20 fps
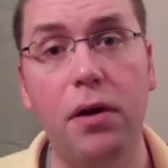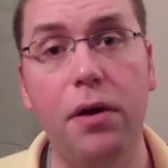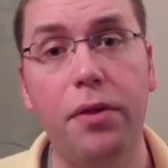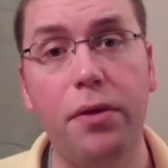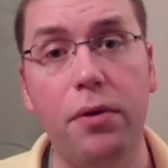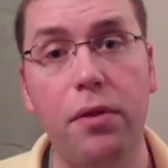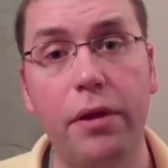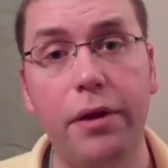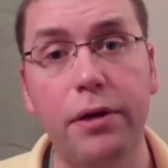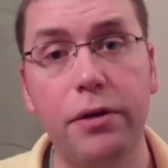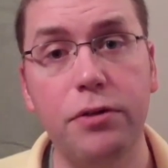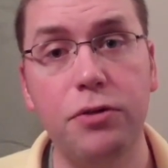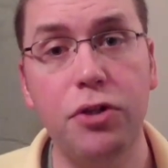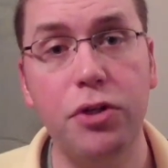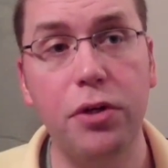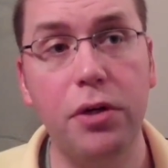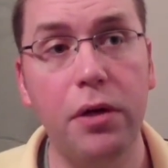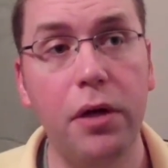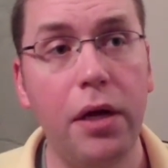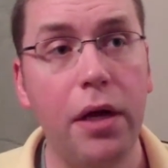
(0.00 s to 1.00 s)
our other
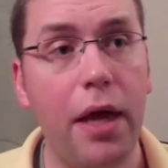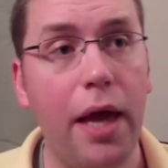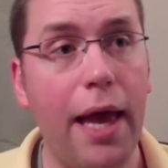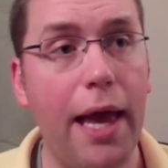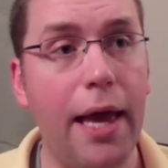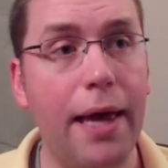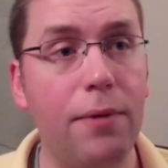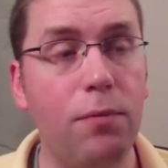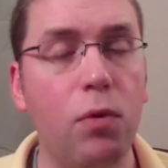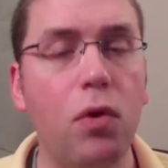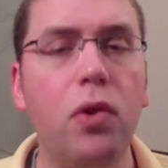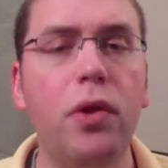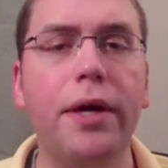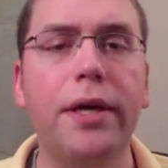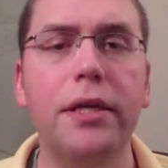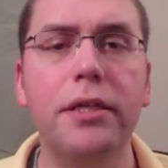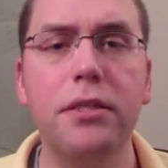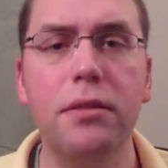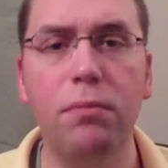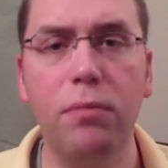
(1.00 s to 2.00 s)
literature, and we'll
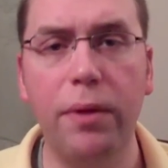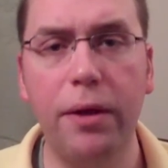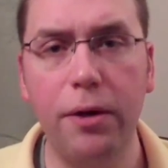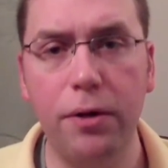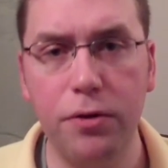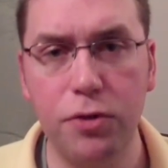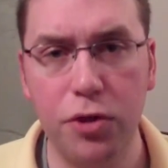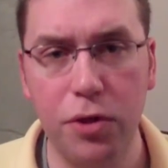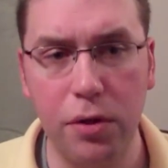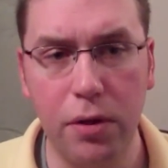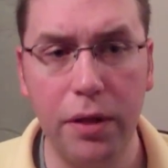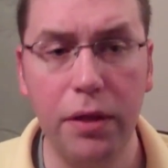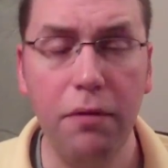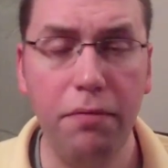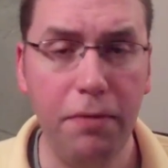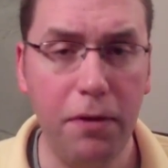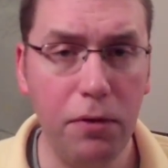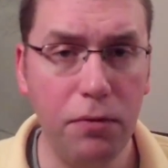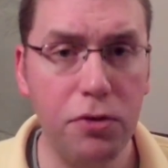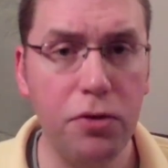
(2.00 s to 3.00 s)
look at some literature in the
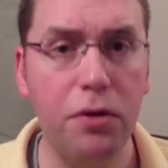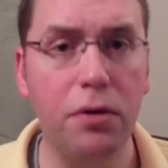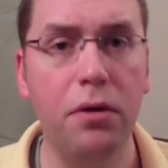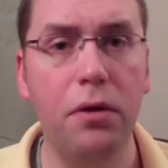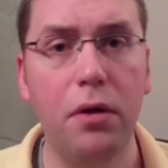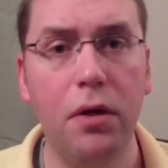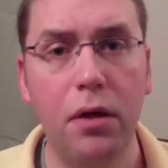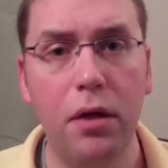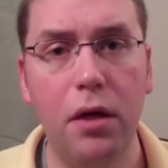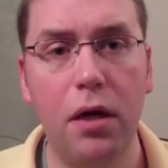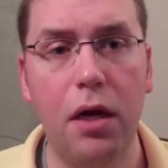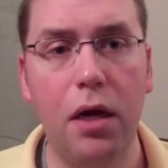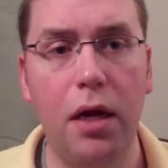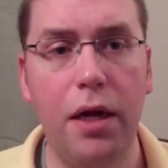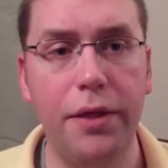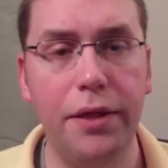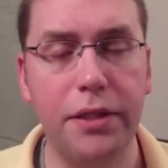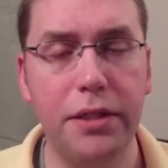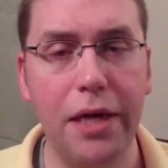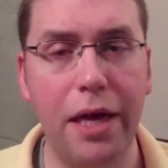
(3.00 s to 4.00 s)
future,
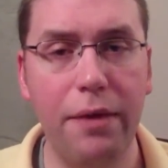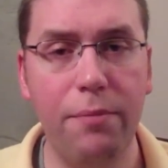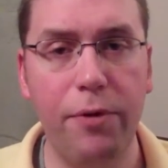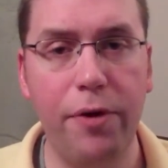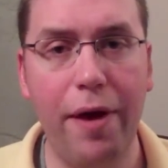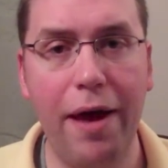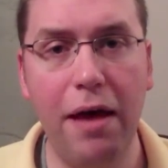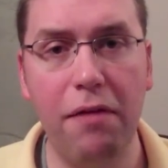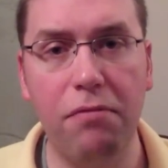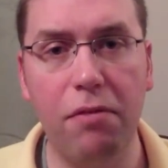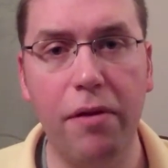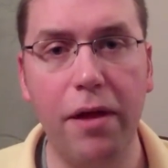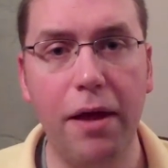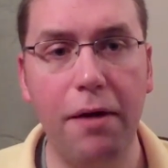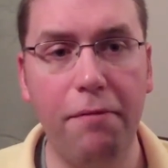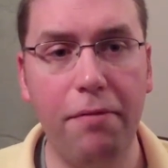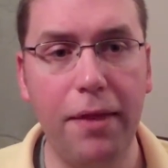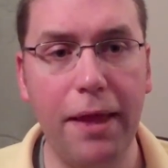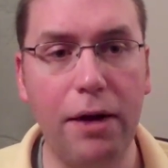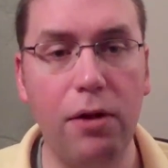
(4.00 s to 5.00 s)
uh, in the time we have
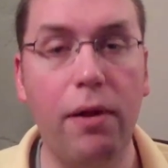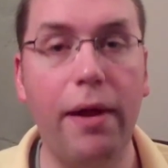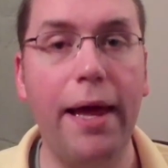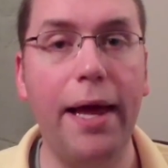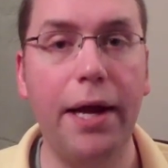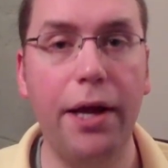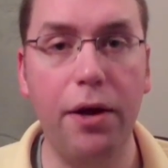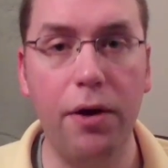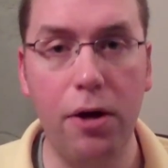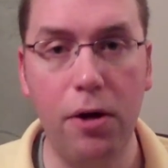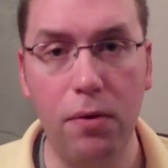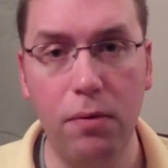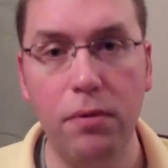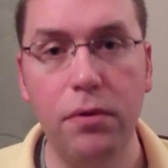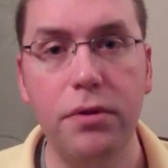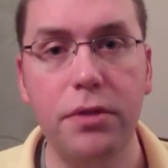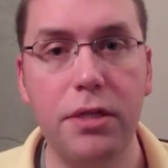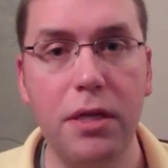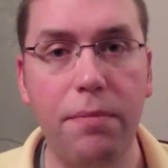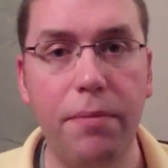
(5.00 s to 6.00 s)
left, that'll echo
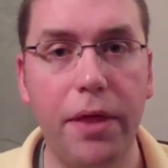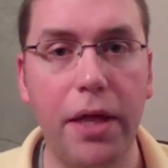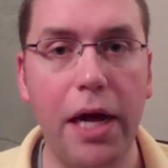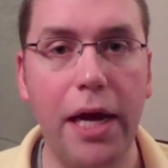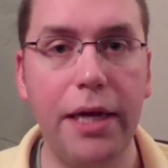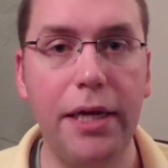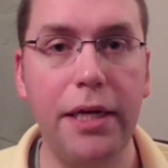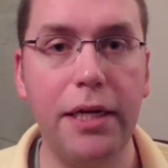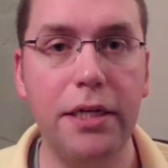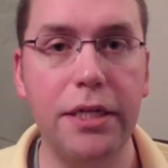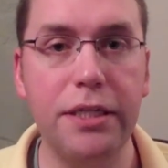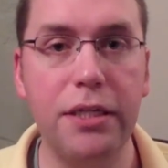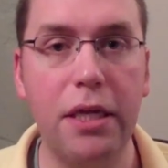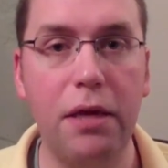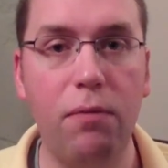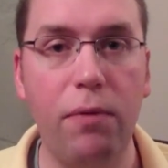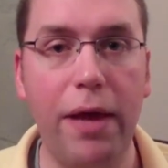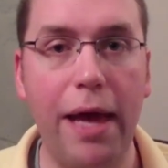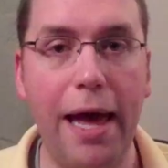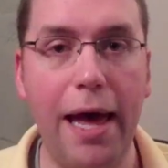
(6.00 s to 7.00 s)
some of the ideas
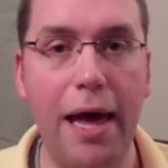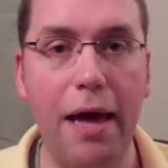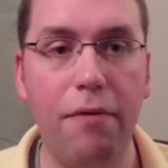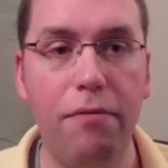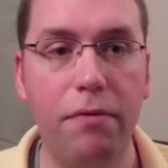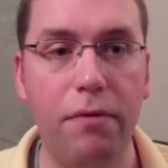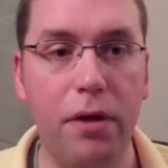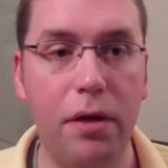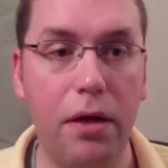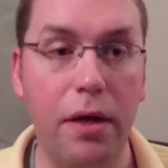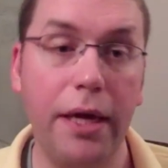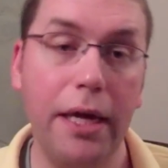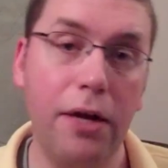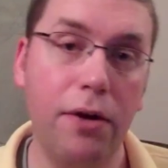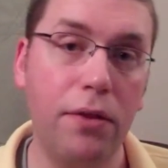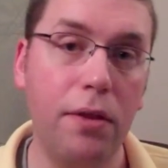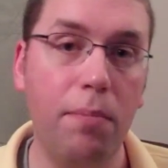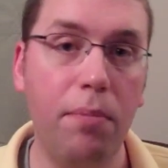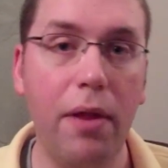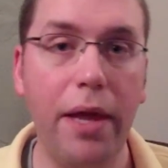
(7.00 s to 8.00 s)
that we have uh,
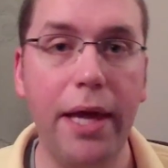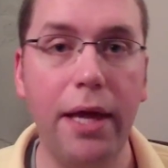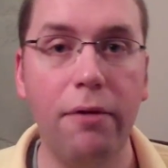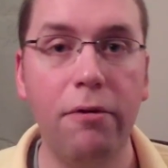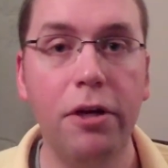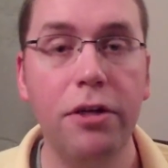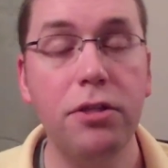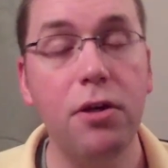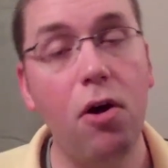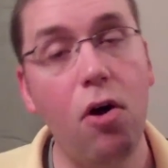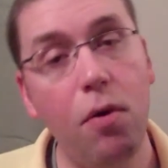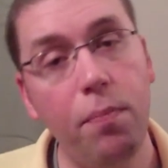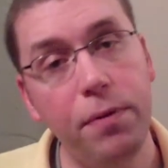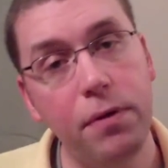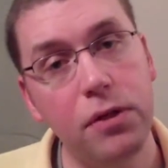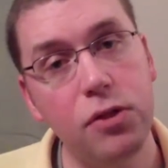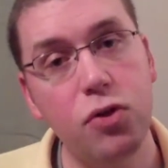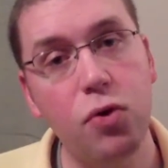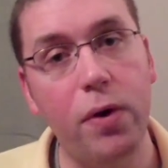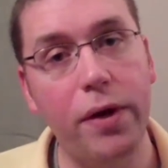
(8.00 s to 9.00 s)
here in the play. So I hope
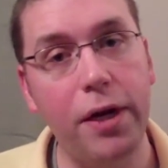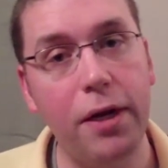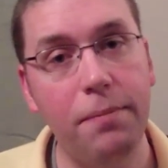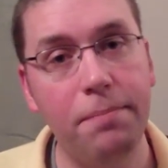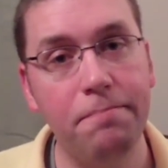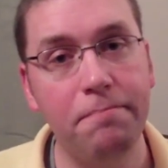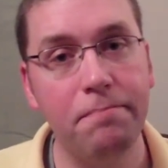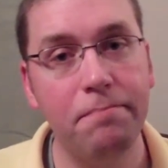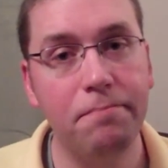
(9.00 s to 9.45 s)
you enjoy it.